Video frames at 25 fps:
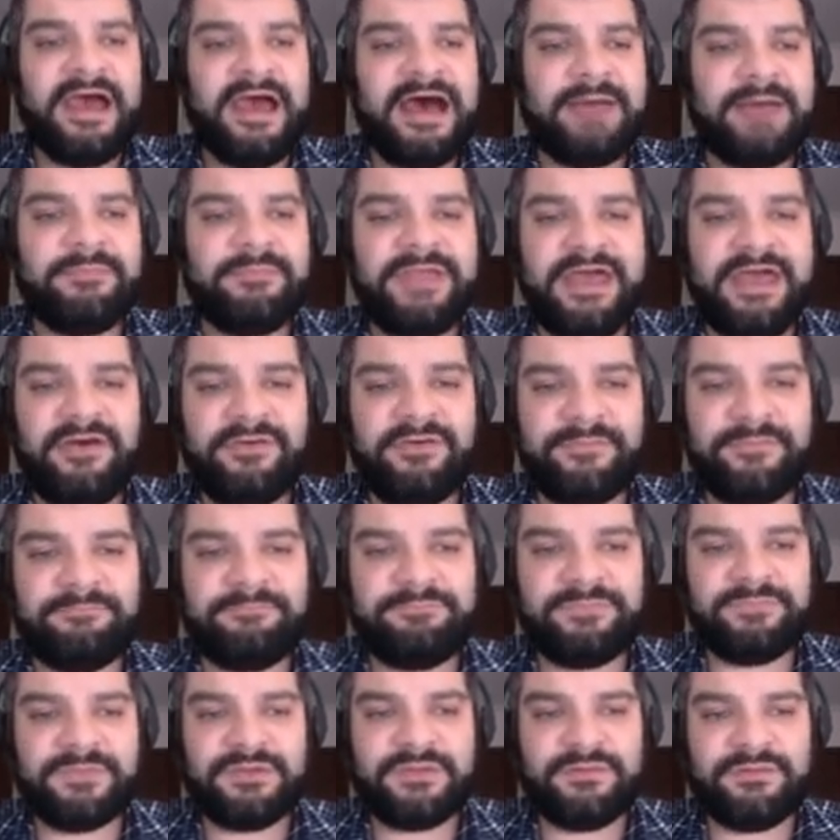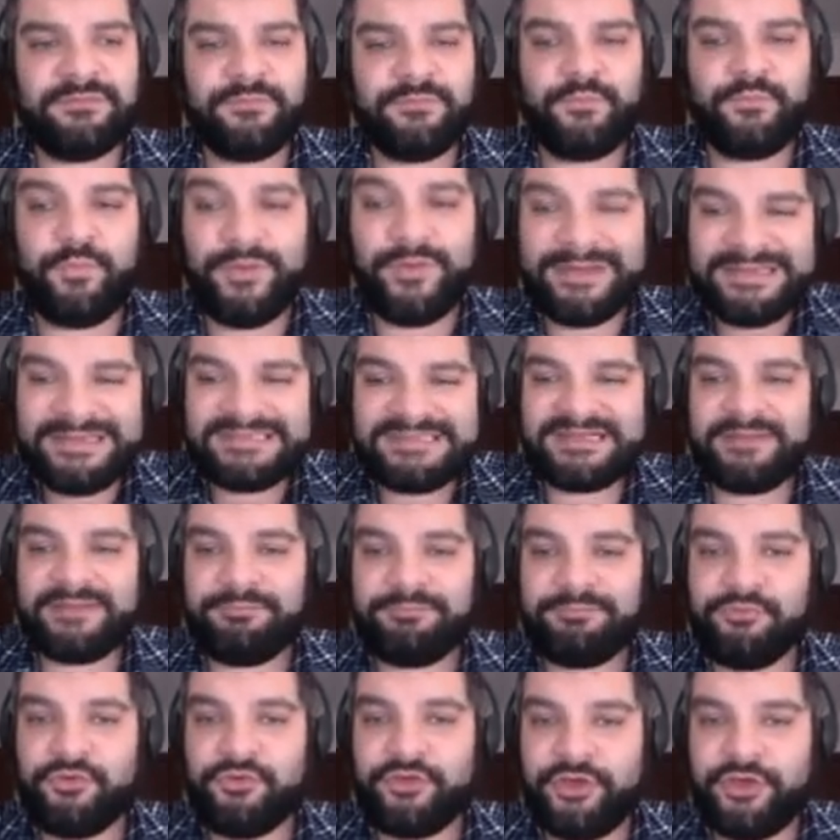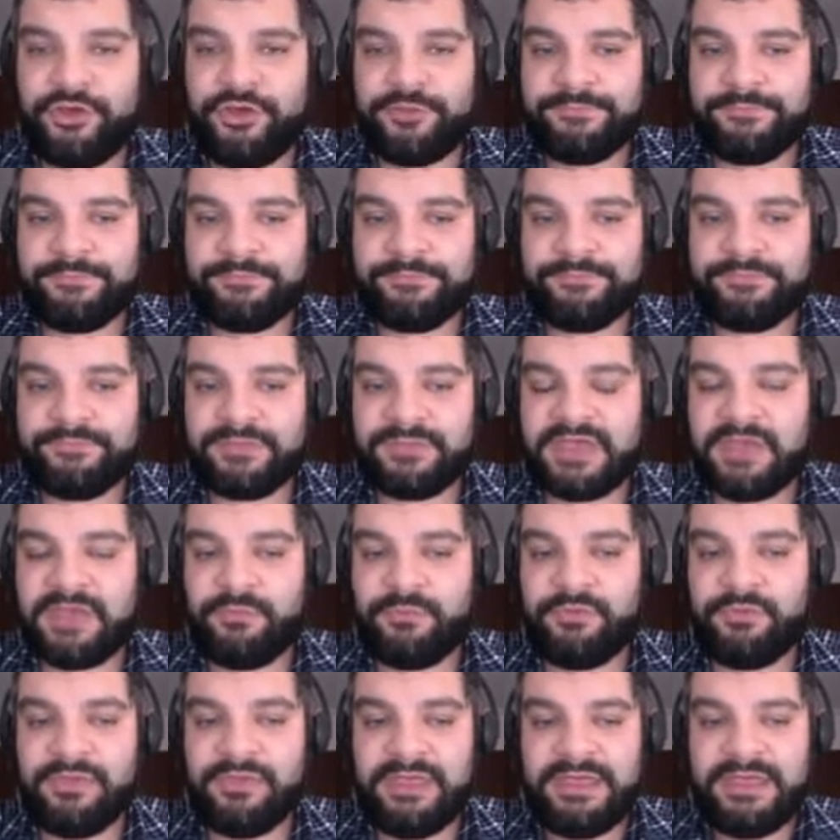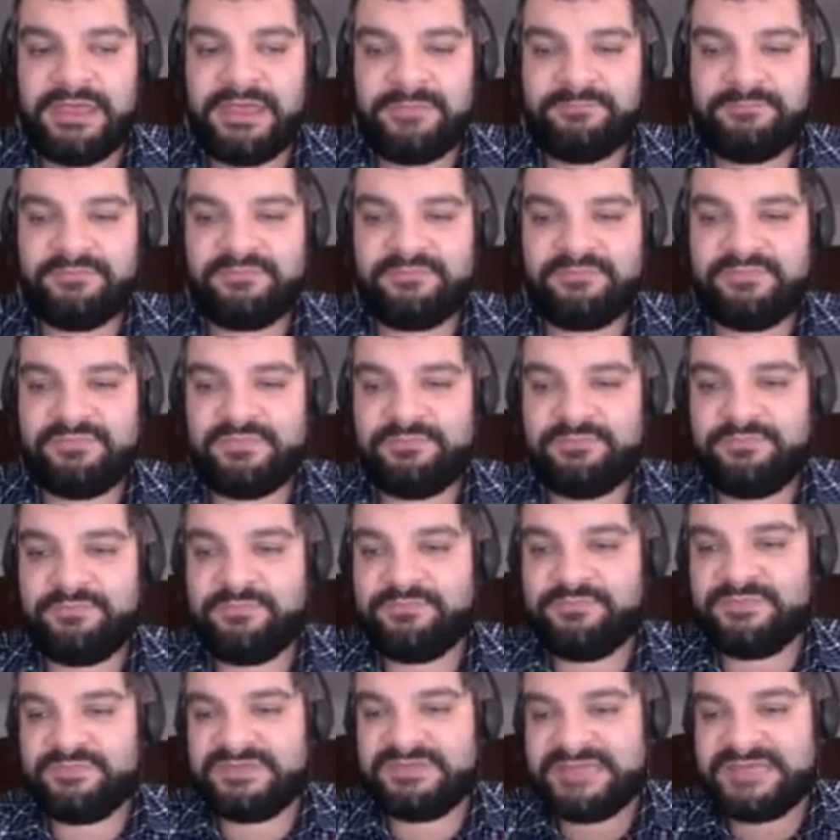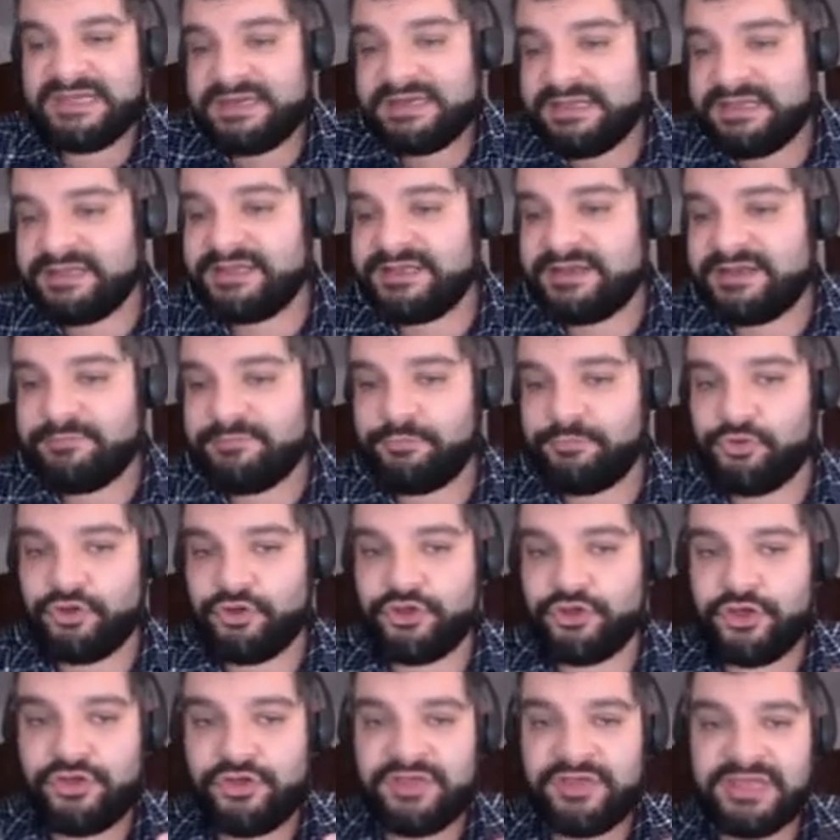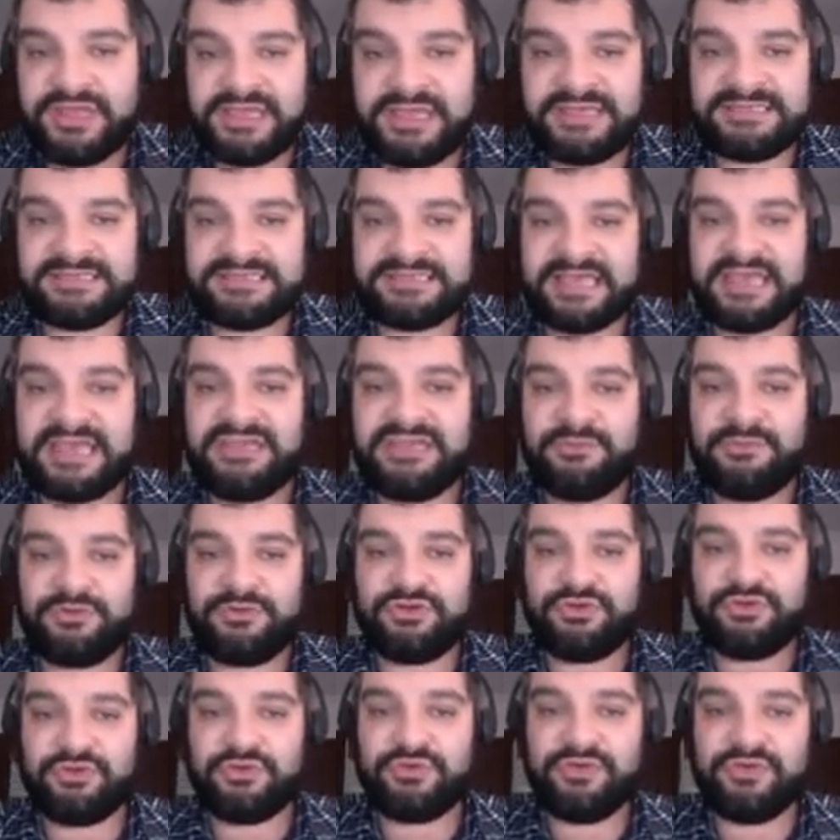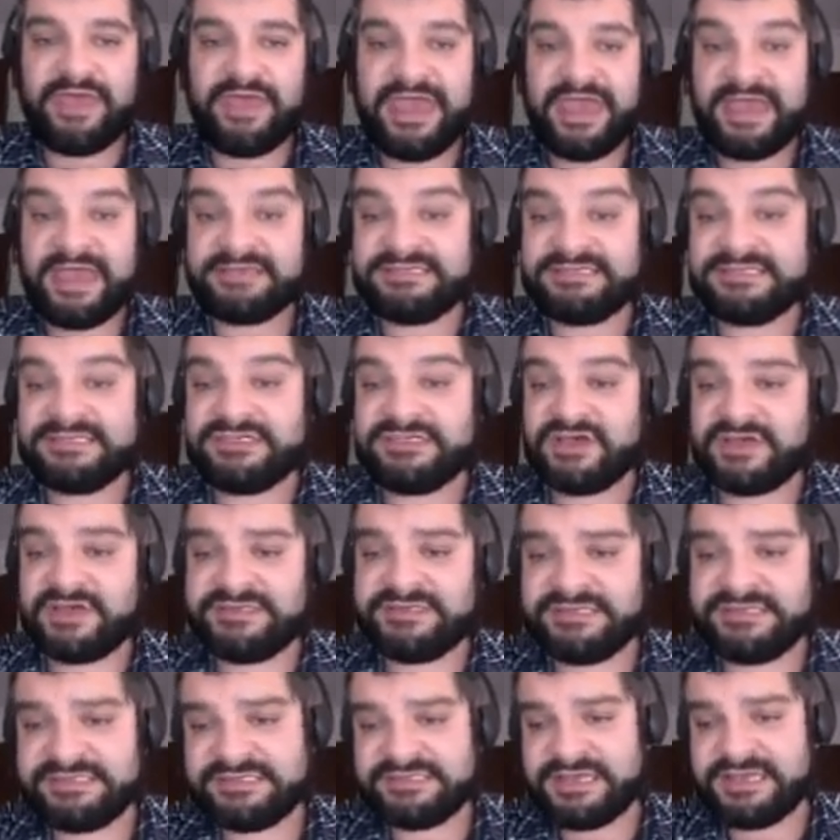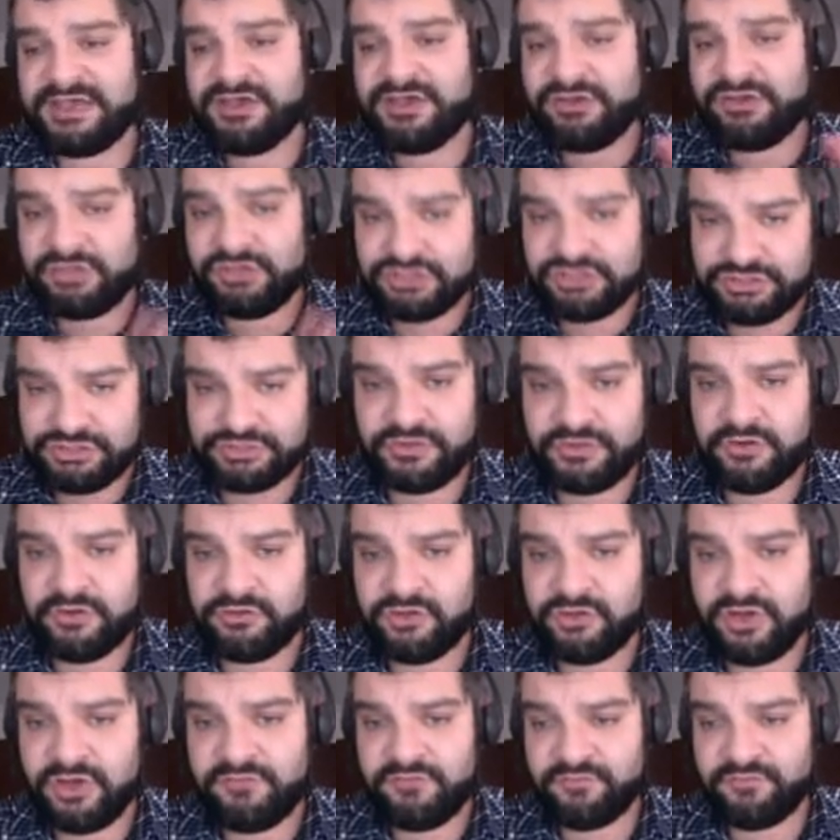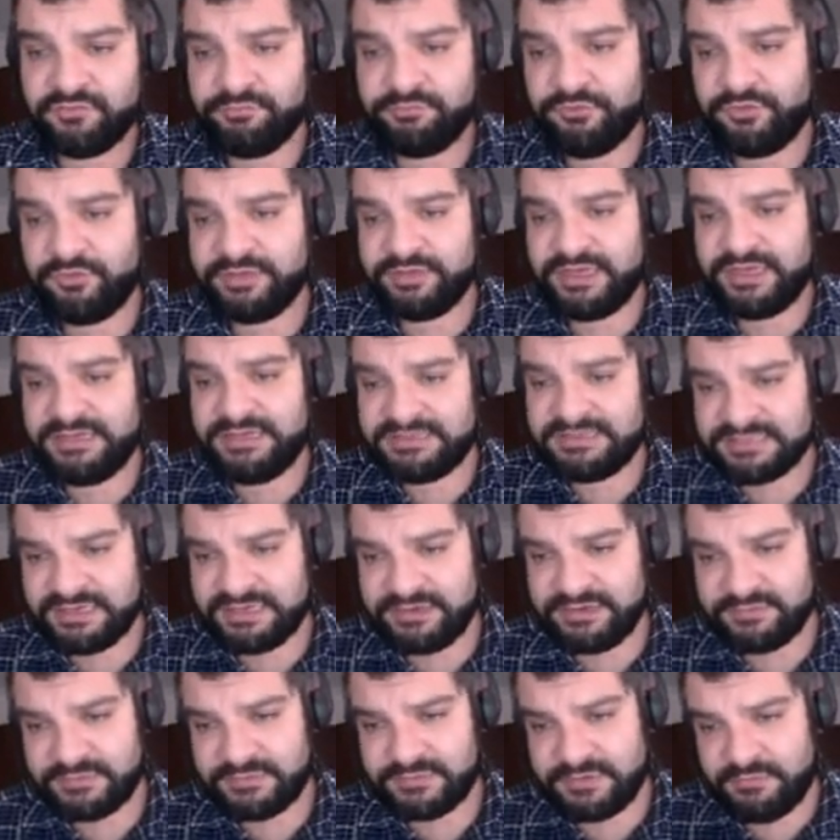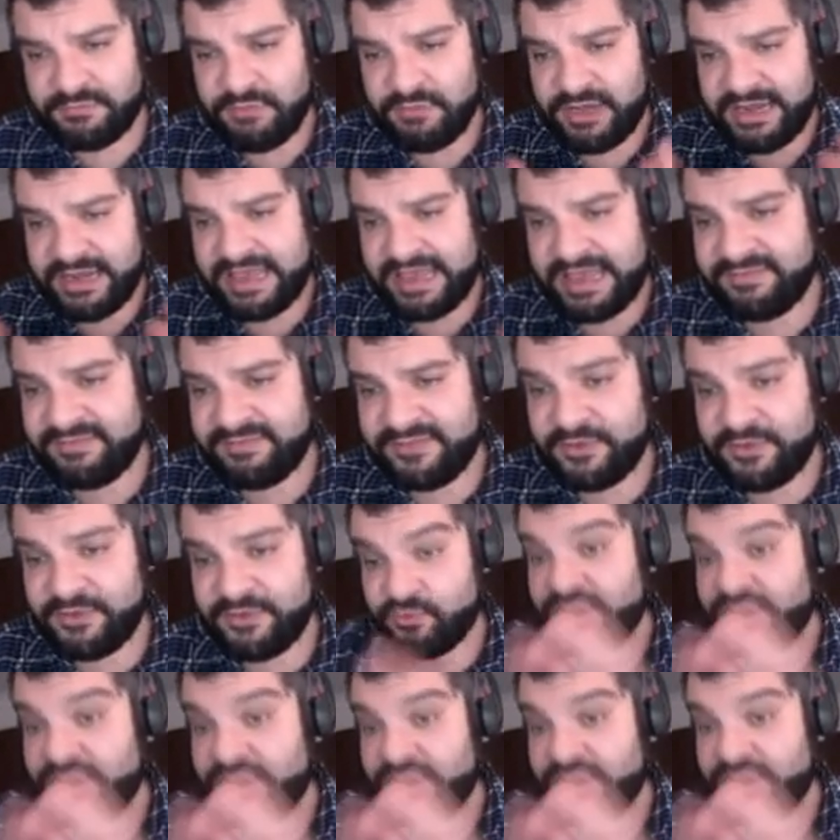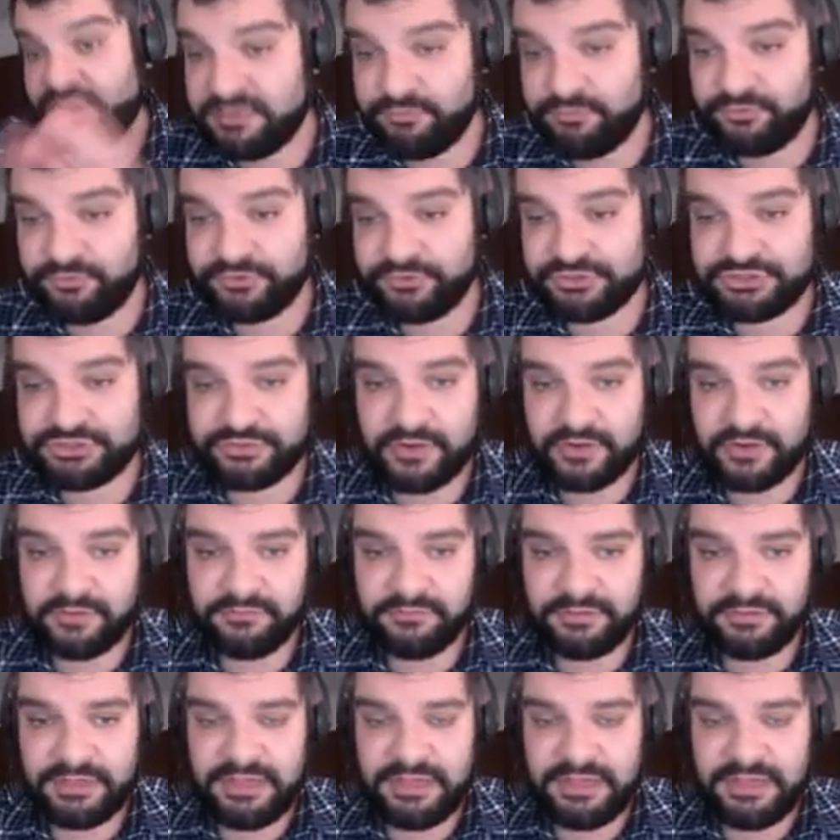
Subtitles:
Now, what is an employer? Okay, well, technically an employer is anyone who exercises control over employees, and I might add in their reasonable control.